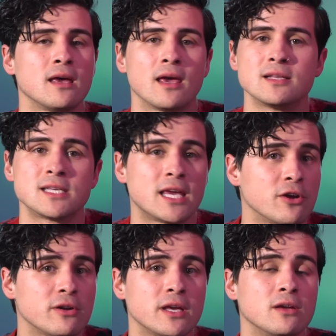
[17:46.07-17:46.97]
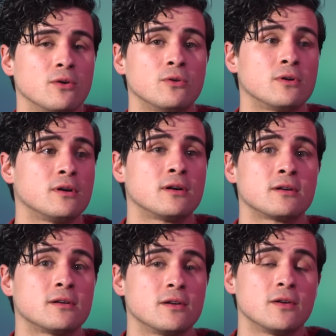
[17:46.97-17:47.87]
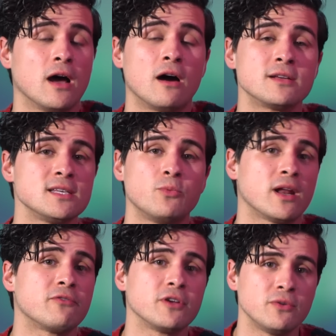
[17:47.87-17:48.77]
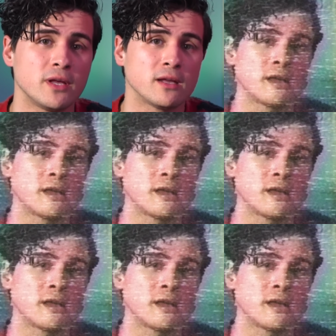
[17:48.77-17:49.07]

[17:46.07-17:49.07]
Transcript: insecurity, or honestly, whatever you need.